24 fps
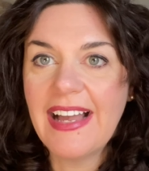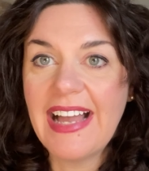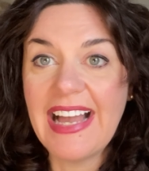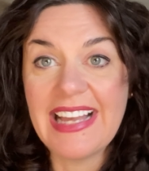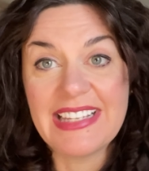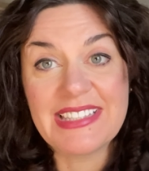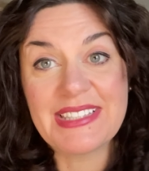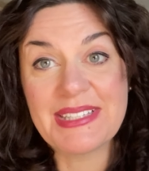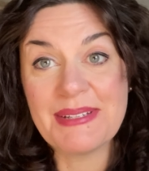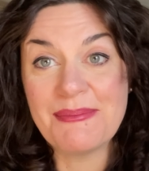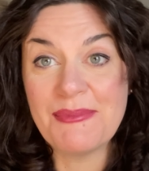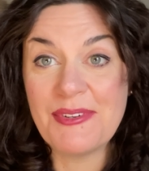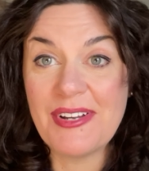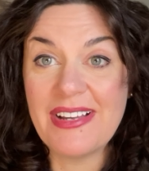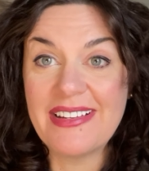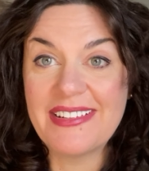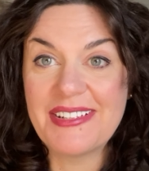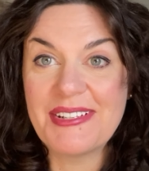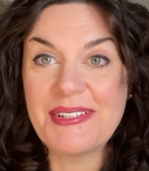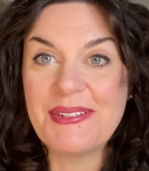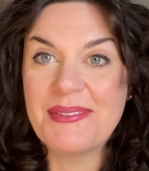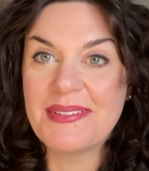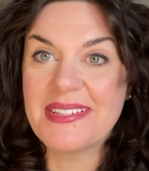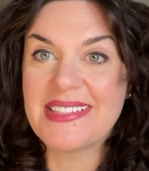As someone
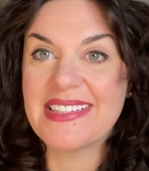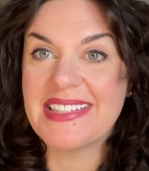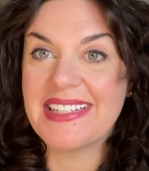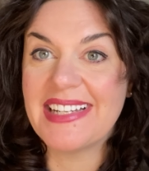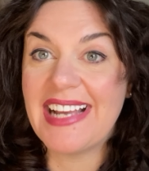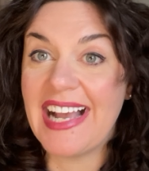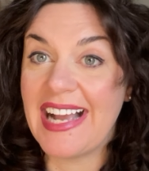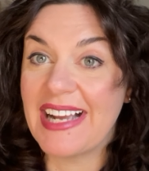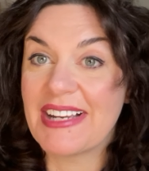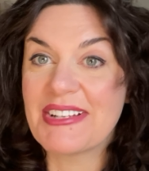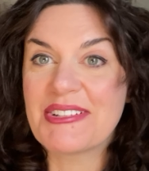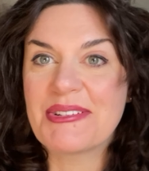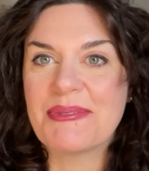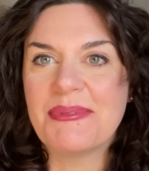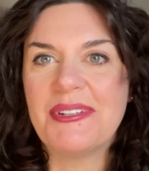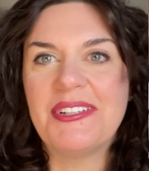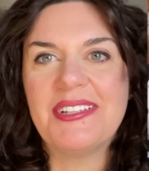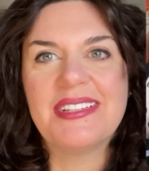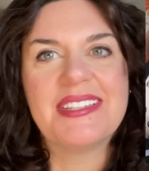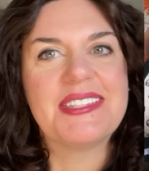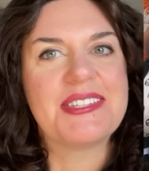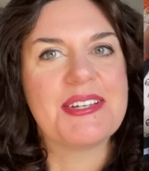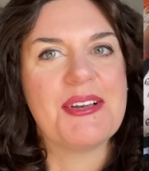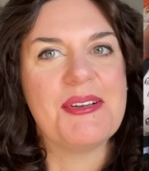who was an
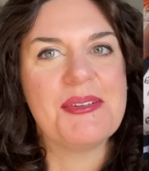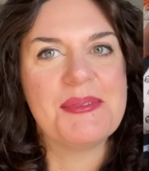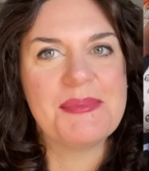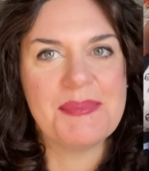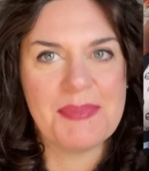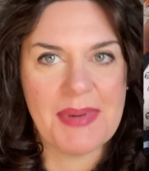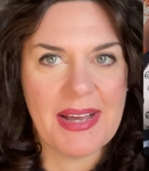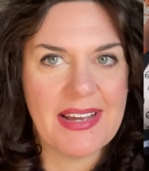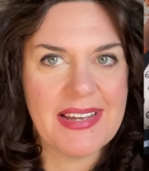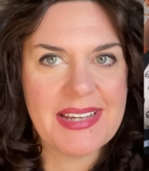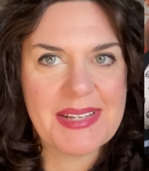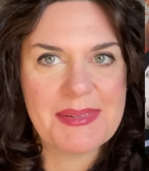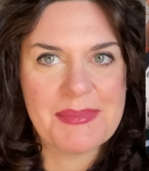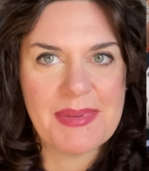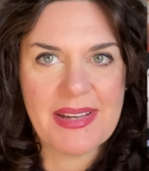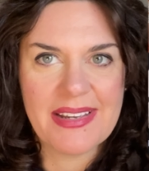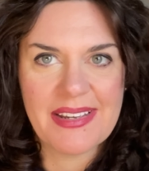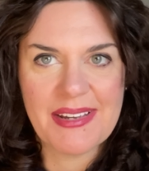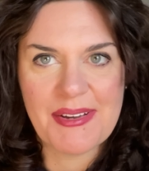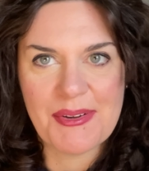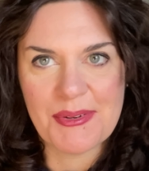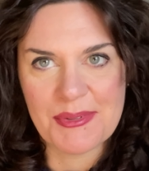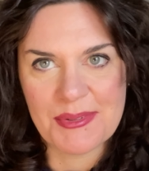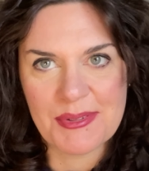actual adult buying
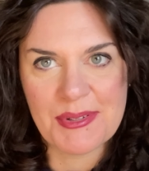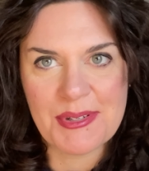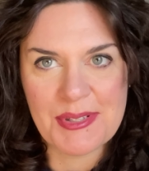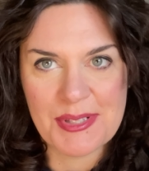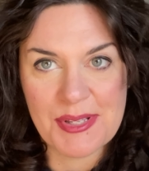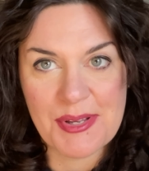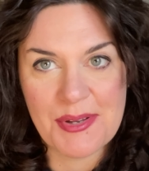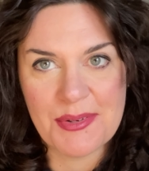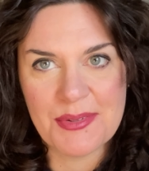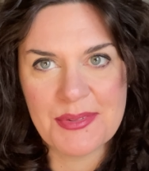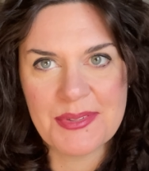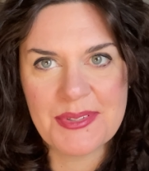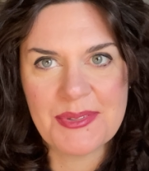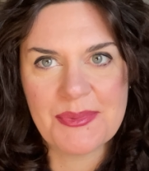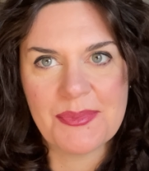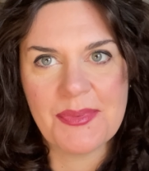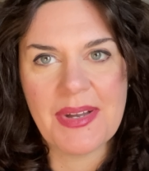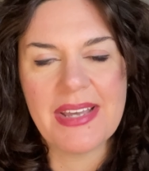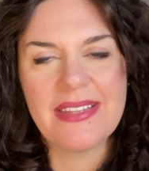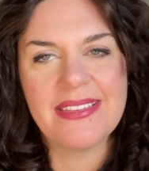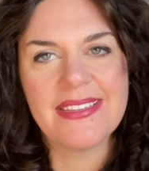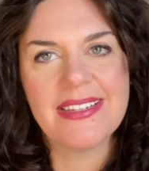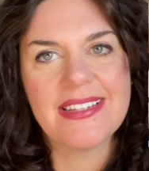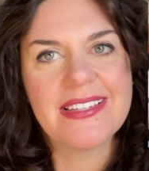my own clothes
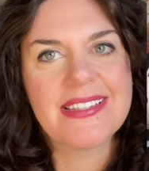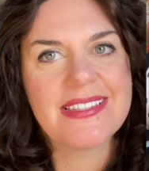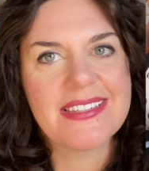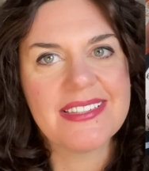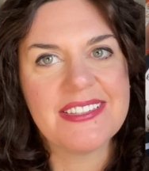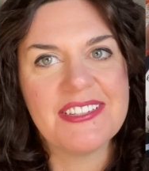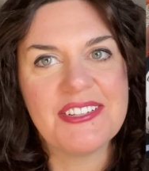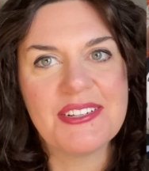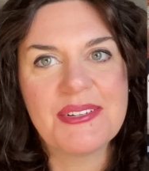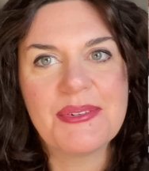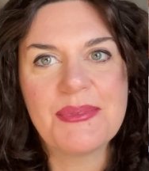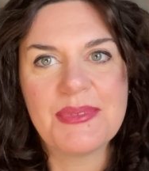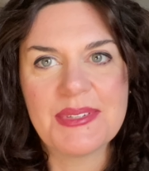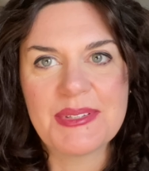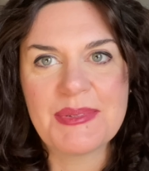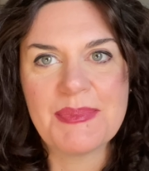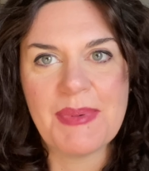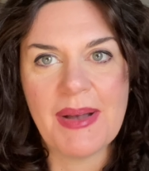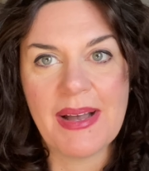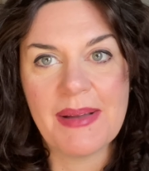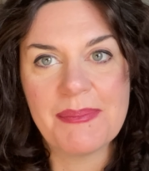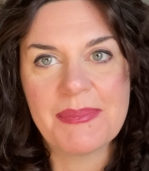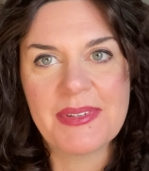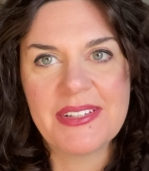when this look was
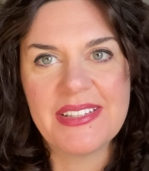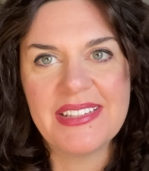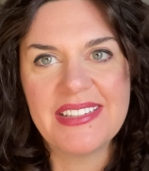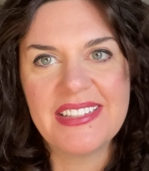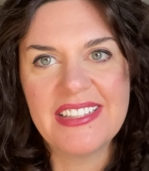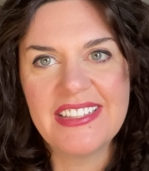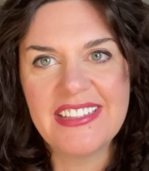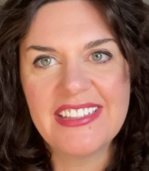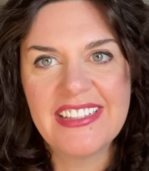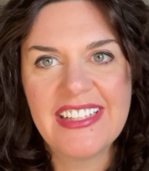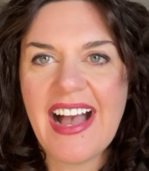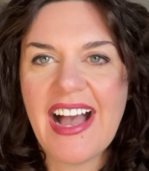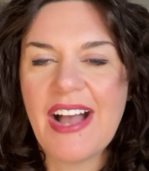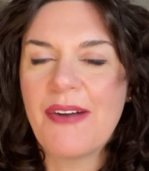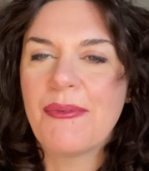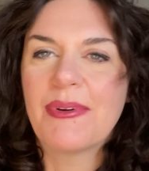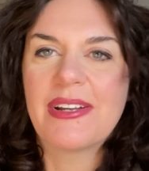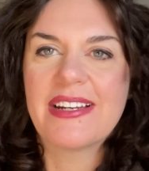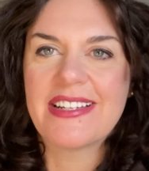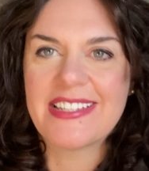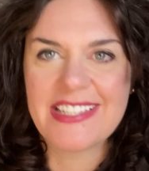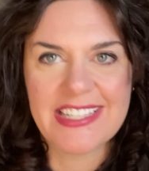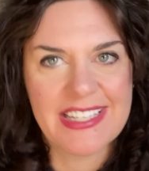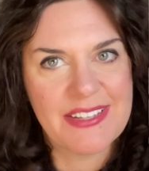popular, I
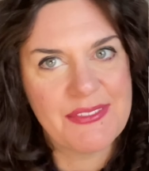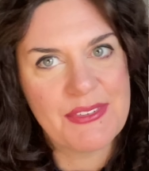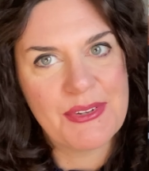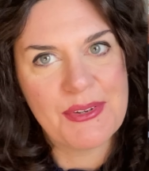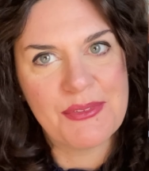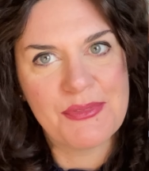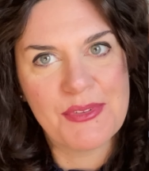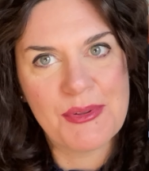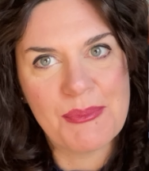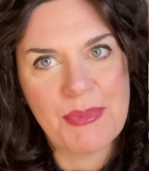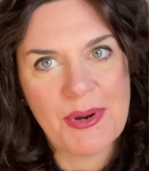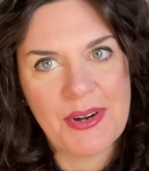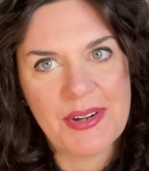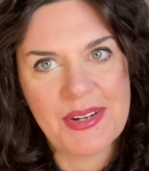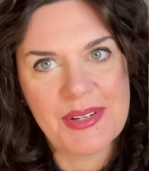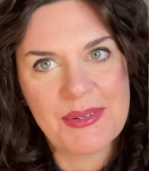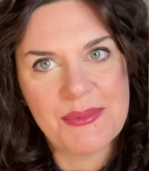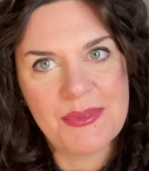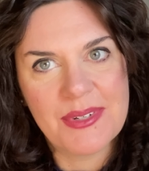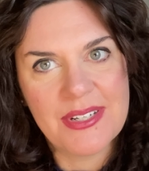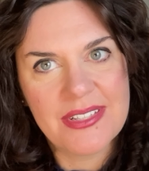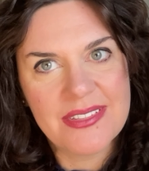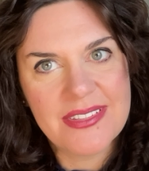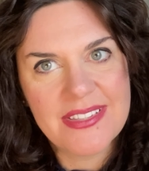wanted to give you a few parting
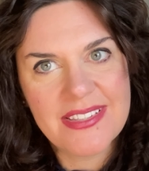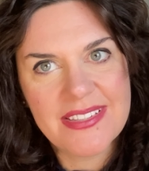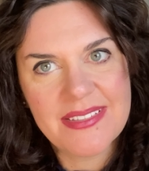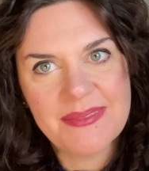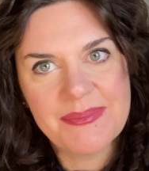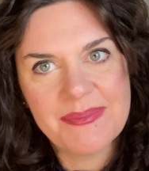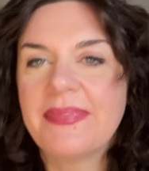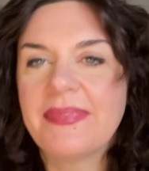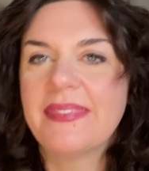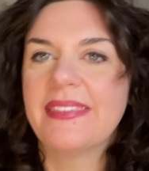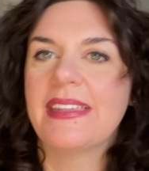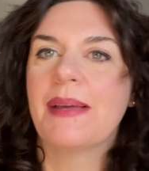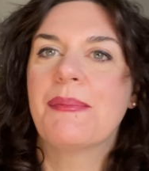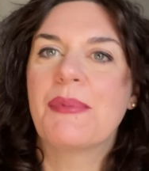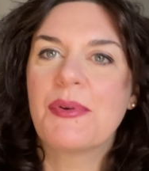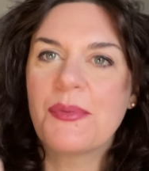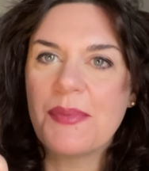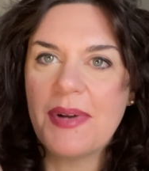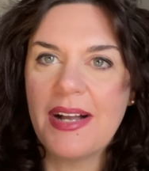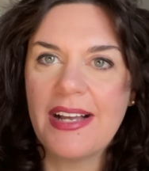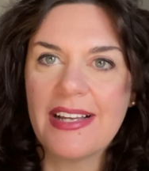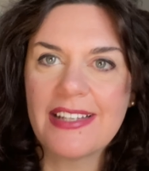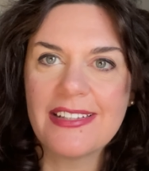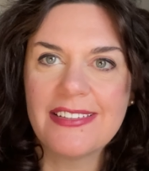words. Number
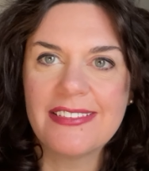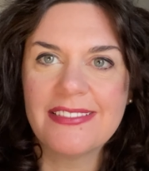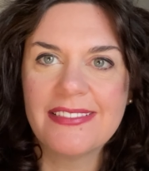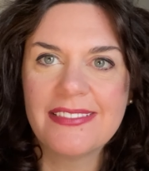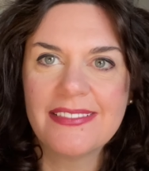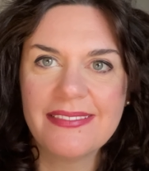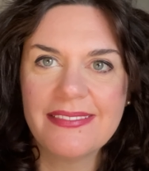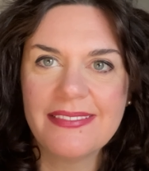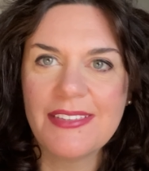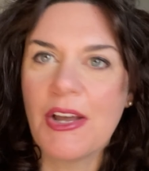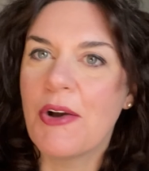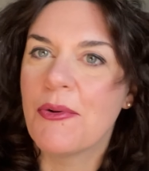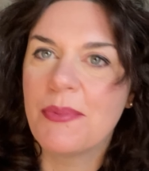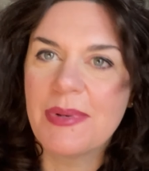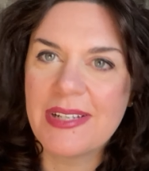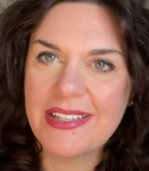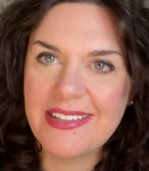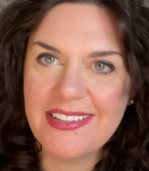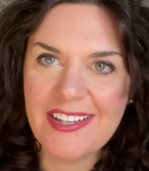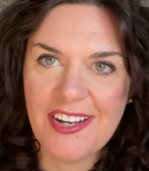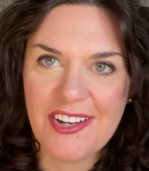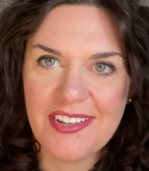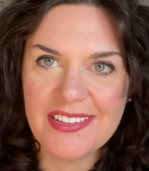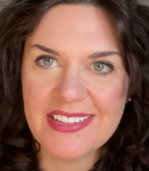one, nobody
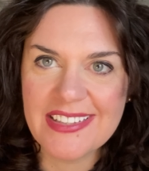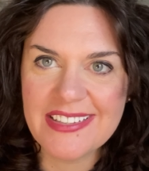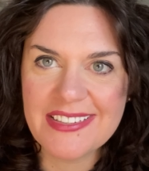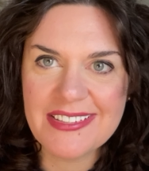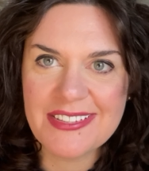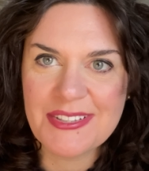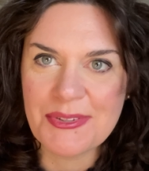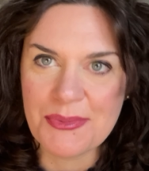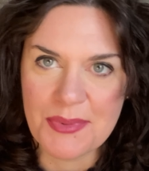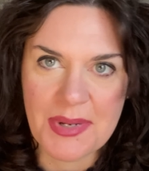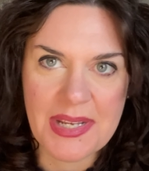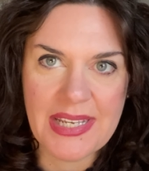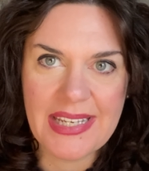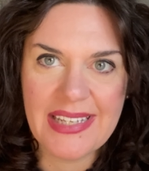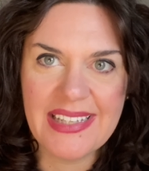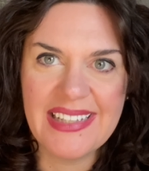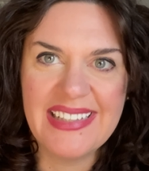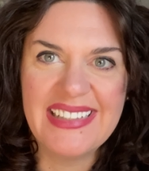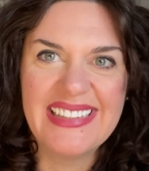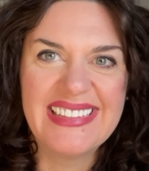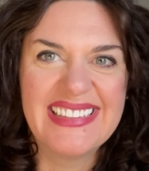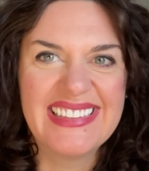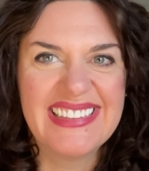called it Twee.